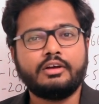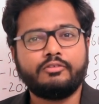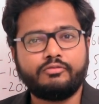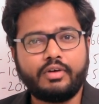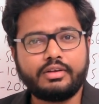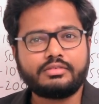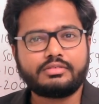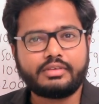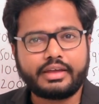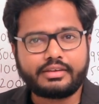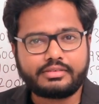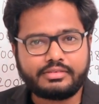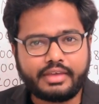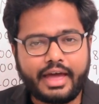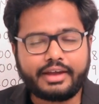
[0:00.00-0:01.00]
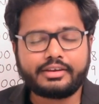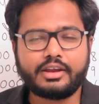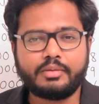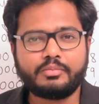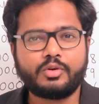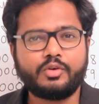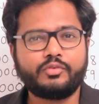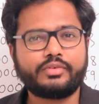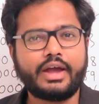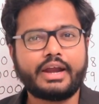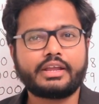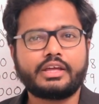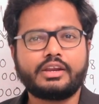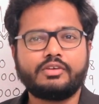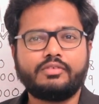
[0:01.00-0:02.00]
once the exact number of
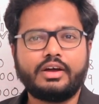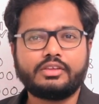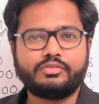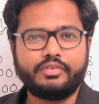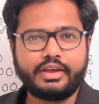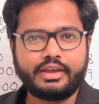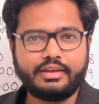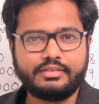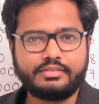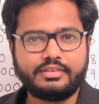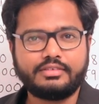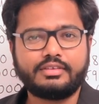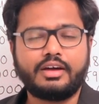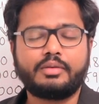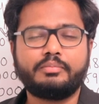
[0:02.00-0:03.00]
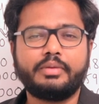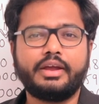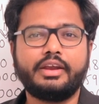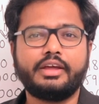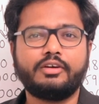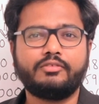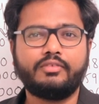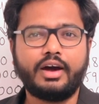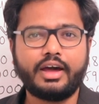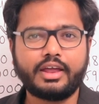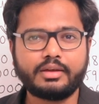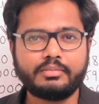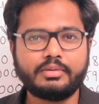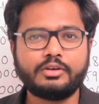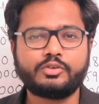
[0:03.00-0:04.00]
category-wise vacancies are made
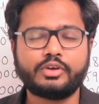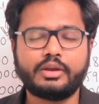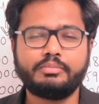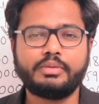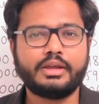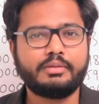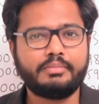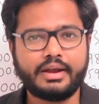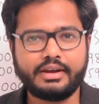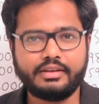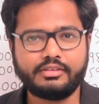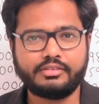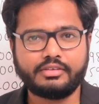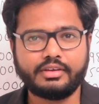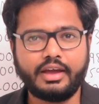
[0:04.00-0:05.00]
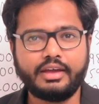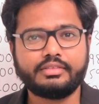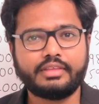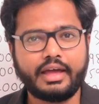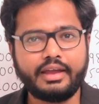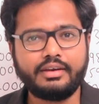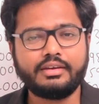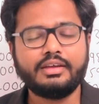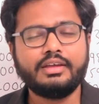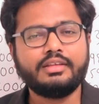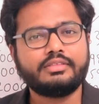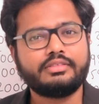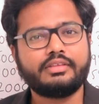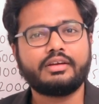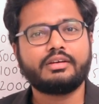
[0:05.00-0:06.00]
available to NBE by DCI, then
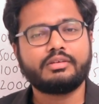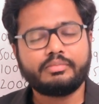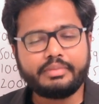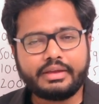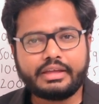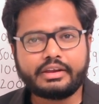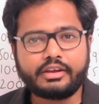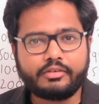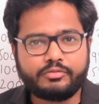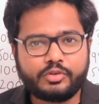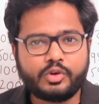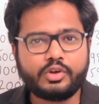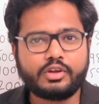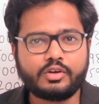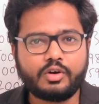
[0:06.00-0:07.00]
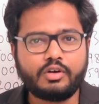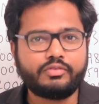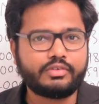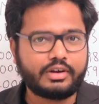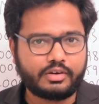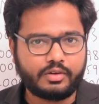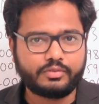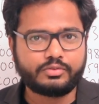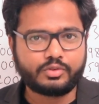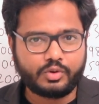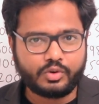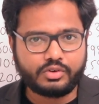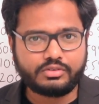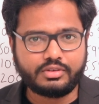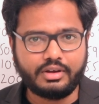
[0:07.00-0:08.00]
there will be reviewing of cutoff
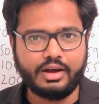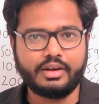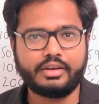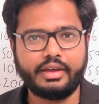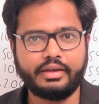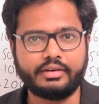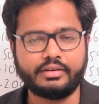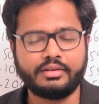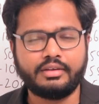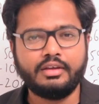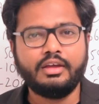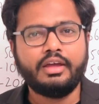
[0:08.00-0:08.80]
scores again.